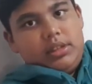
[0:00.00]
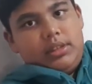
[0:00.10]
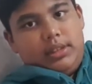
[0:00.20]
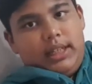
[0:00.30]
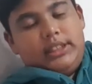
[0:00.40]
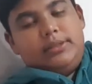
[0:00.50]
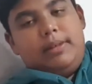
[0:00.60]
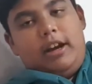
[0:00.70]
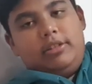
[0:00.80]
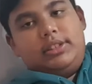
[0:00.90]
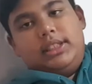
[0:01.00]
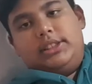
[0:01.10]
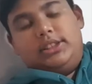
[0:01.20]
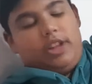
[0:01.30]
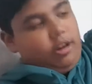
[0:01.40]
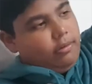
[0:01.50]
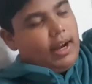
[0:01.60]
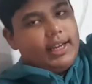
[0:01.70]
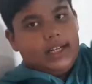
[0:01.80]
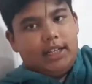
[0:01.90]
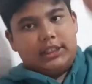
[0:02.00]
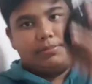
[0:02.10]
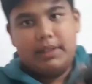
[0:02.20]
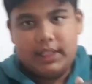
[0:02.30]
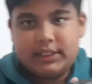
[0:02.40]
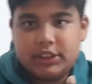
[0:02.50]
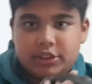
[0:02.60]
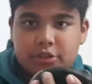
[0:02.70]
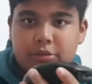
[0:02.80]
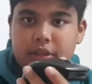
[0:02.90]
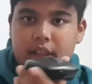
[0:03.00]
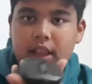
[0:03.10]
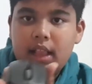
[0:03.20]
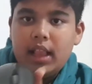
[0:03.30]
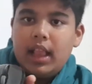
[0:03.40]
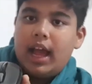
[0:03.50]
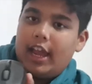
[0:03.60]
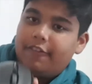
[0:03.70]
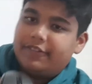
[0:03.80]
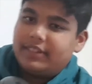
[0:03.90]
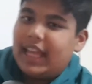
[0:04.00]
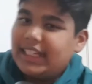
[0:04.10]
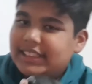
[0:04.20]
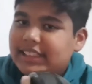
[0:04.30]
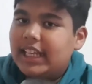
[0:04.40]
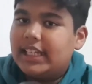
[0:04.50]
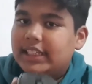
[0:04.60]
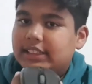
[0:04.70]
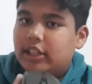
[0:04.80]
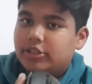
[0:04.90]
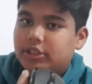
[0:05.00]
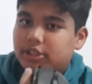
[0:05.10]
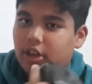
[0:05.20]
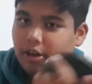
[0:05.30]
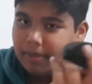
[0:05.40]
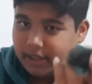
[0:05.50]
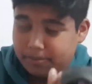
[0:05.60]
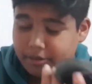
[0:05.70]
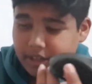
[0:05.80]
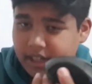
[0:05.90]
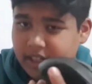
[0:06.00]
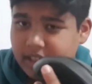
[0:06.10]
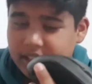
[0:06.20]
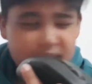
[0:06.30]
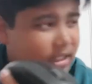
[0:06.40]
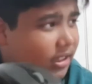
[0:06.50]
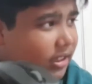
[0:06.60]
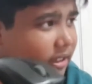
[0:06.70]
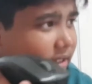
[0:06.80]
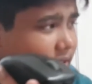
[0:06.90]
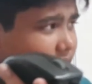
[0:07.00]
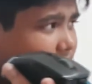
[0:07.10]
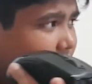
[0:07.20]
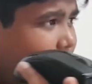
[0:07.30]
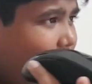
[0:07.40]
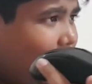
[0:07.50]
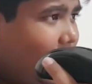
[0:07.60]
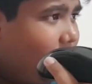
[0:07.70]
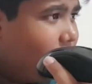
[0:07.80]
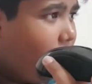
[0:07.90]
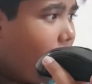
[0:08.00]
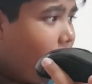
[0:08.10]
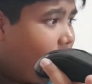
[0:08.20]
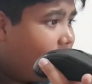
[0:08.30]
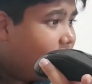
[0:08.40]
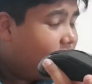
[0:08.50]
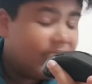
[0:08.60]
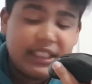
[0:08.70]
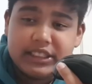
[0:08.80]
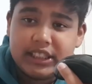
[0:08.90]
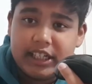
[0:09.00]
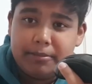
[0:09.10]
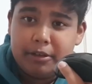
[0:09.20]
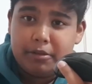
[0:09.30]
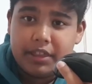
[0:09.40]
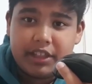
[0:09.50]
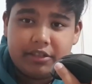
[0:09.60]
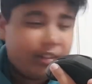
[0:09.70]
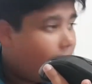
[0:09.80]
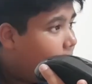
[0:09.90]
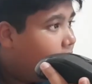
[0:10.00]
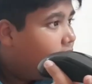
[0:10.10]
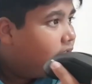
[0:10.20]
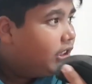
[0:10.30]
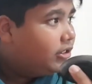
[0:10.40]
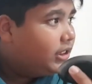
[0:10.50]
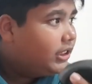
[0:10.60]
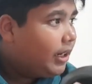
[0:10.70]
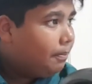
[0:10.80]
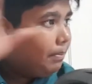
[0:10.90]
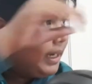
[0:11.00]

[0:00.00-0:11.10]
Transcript: this mouse is not wireless but this is cool I've tested this out on my computer if it can stop having a seizure, it'll be worth the crap. Seriously, it's like